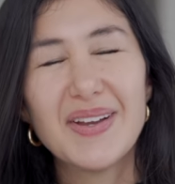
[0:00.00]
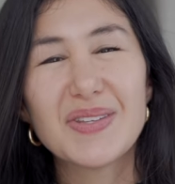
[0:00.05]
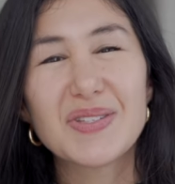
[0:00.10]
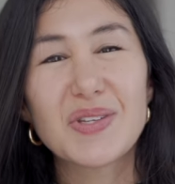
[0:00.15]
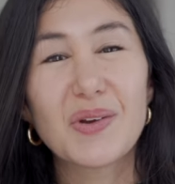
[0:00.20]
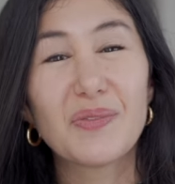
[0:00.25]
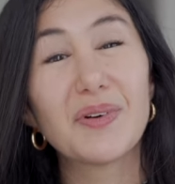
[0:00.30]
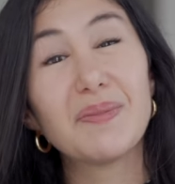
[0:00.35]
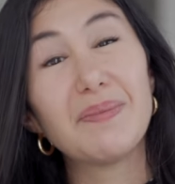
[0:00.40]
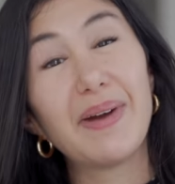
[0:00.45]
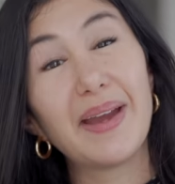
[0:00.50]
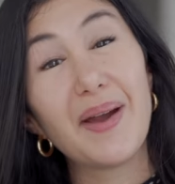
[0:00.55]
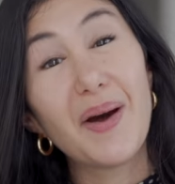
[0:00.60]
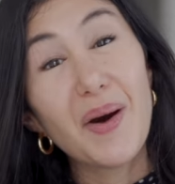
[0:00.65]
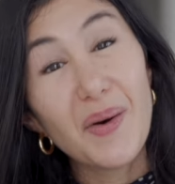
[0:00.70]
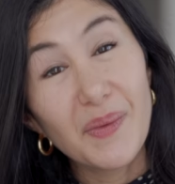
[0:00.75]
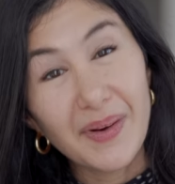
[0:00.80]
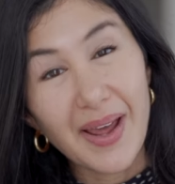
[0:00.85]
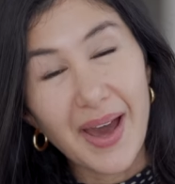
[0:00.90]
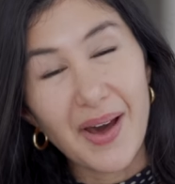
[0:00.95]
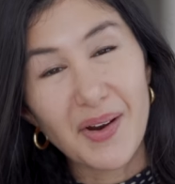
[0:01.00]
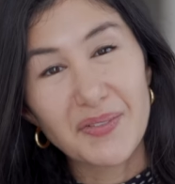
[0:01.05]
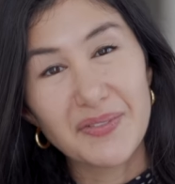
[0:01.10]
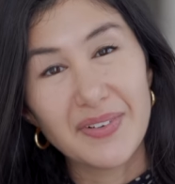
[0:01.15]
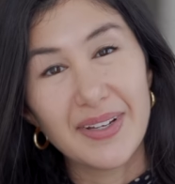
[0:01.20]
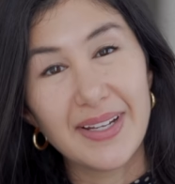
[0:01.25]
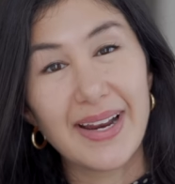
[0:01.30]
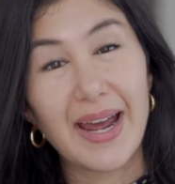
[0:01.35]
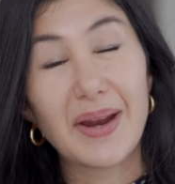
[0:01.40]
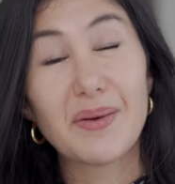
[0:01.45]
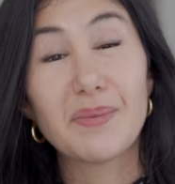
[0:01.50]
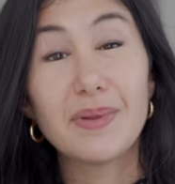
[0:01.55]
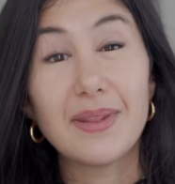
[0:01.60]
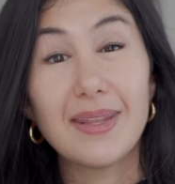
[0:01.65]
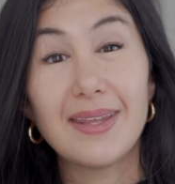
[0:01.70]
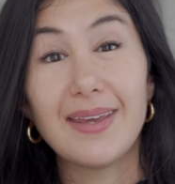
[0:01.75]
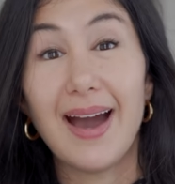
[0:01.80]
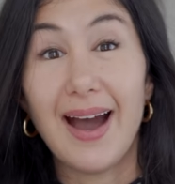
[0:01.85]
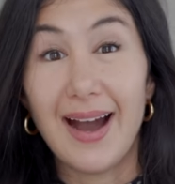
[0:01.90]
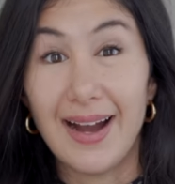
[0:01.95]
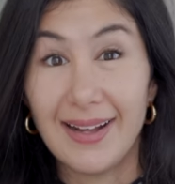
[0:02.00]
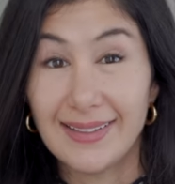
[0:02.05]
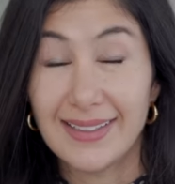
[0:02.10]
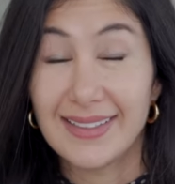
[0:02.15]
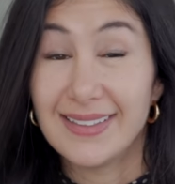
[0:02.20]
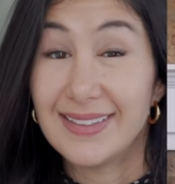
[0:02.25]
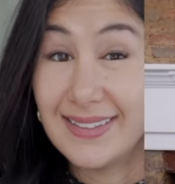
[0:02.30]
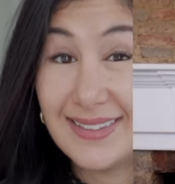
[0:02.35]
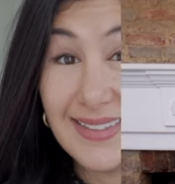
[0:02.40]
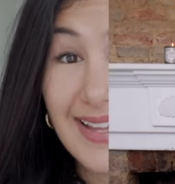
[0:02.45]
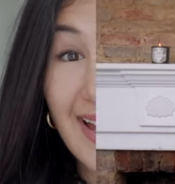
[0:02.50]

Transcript: So for my own outfit, I really highlighted